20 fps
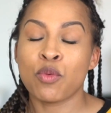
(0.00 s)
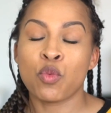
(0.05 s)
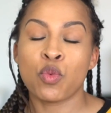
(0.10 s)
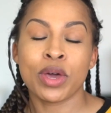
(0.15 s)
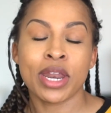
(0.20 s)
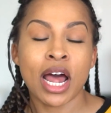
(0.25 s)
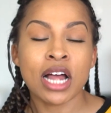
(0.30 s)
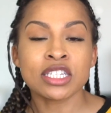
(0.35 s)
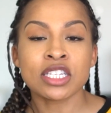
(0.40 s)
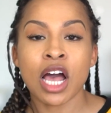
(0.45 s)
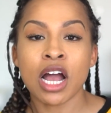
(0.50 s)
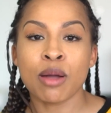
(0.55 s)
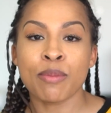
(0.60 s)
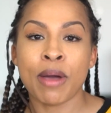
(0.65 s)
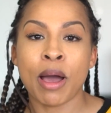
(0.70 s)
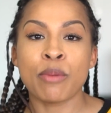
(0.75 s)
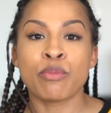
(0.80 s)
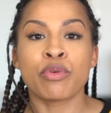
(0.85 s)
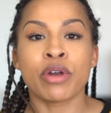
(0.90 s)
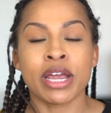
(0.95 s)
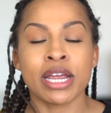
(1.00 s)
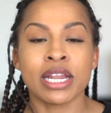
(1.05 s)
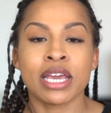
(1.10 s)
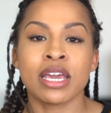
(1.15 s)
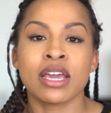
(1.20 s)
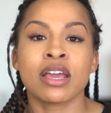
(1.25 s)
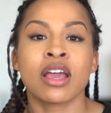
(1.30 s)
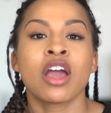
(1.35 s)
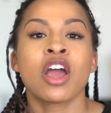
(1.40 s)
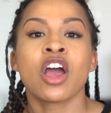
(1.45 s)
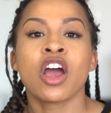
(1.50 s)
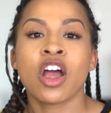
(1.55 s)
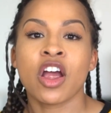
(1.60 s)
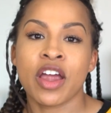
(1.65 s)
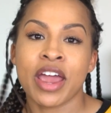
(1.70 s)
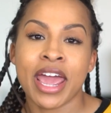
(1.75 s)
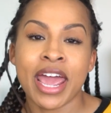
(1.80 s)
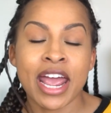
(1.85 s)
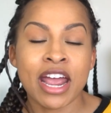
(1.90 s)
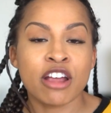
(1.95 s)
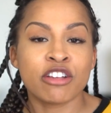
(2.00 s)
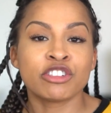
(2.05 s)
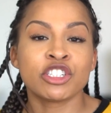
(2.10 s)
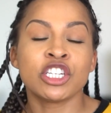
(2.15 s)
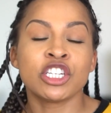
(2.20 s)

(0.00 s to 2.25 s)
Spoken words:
when I talk about braiding her hair, she